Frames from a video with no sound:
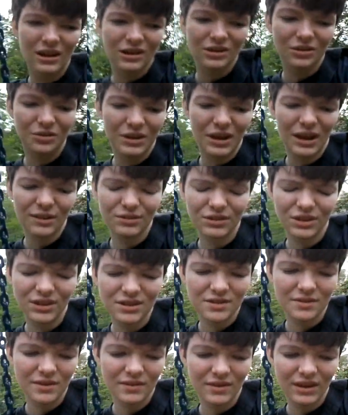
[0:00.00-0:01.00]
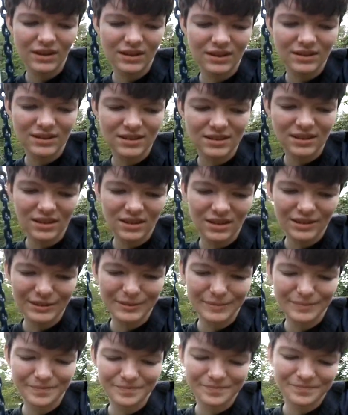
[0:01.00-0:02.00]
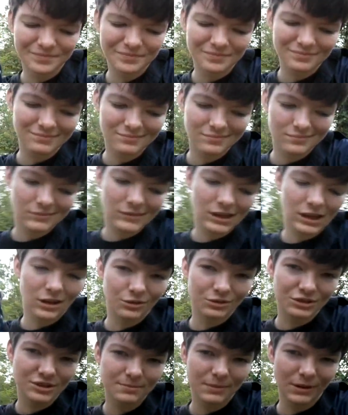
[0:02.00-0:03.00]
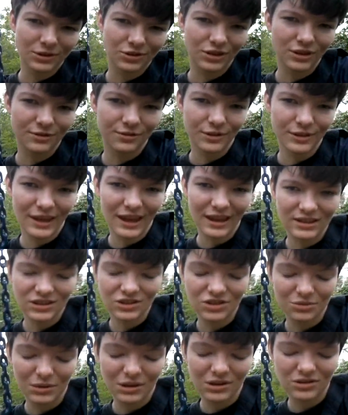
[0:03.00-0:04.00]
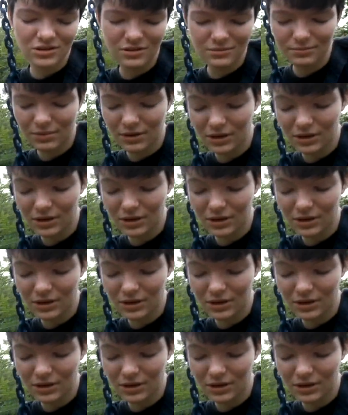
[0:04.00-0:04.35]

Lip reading: I don't have tons of advice. You know, especially for that situation.